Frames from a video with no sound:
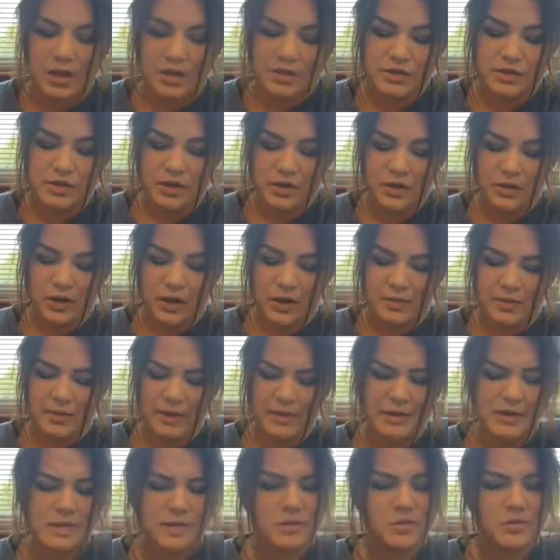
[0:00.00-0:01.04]
So
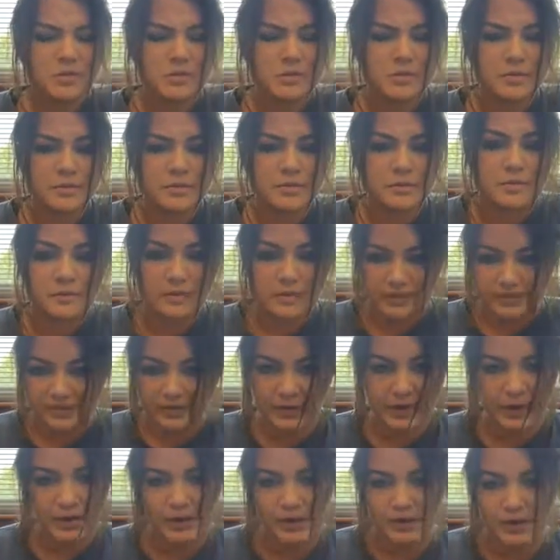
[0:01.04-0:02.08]
that's still
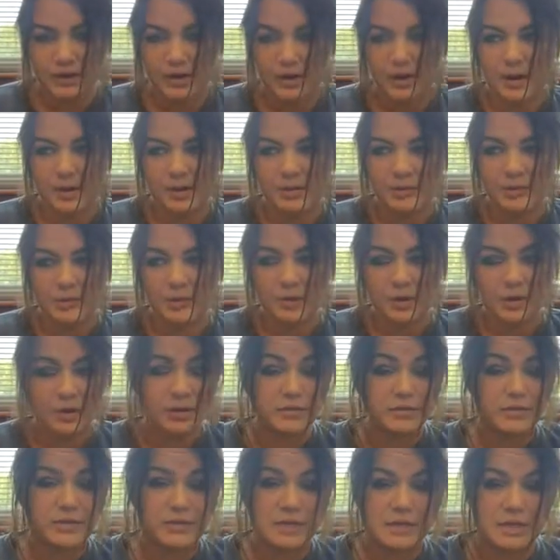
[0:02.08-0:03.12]
very
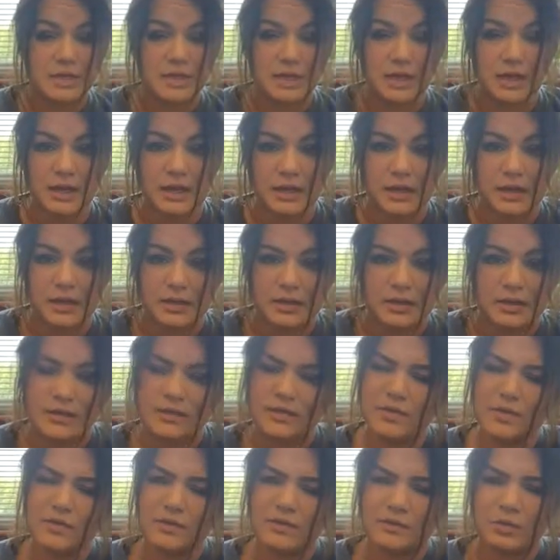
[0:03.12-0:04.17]
relevant today,
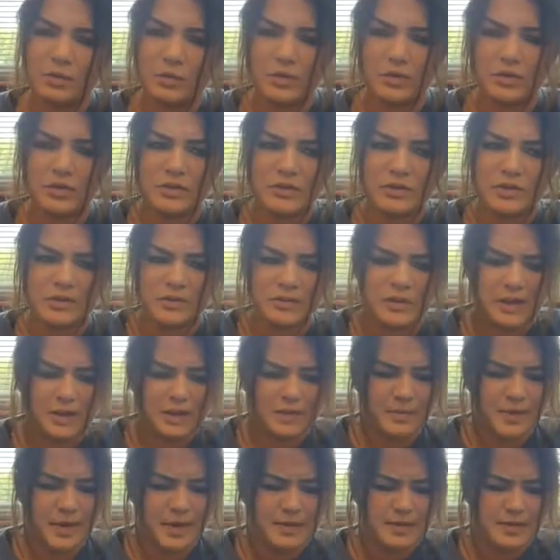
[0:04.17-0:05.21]
even when something
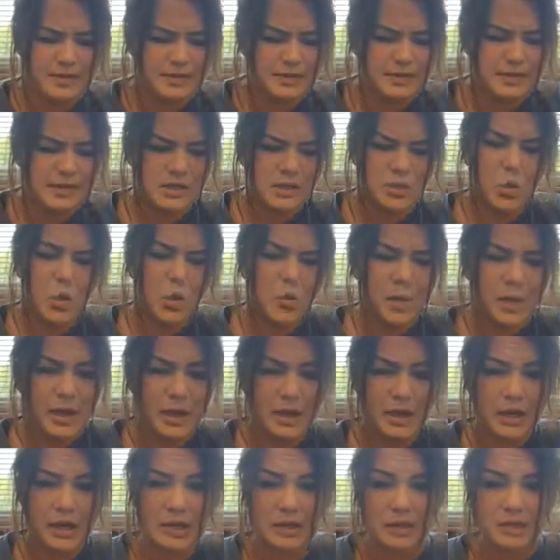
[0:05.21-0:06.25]
as basic as equal
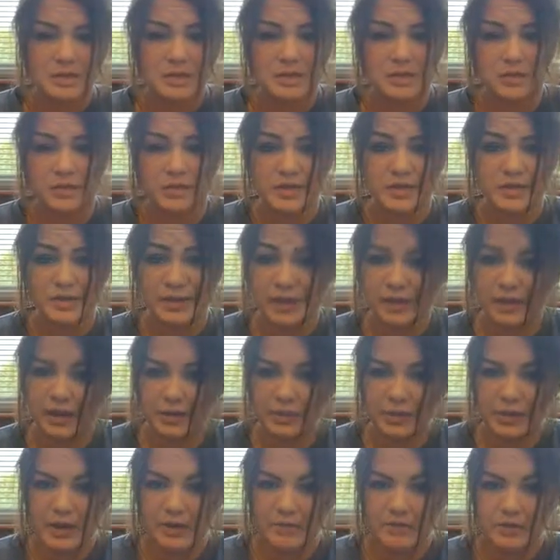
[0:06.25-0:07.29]
pay is still something
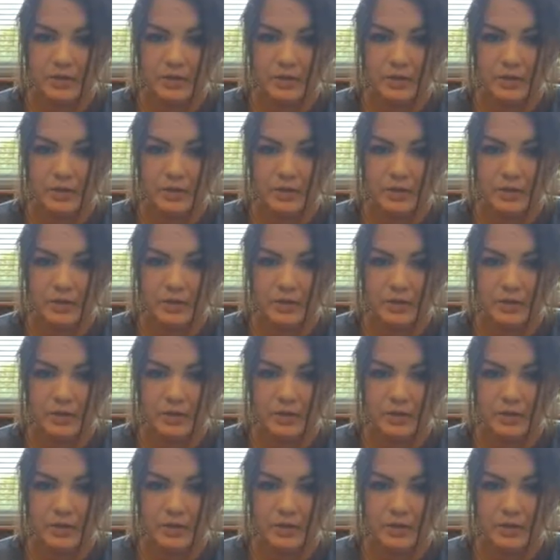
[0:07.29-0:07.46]
that we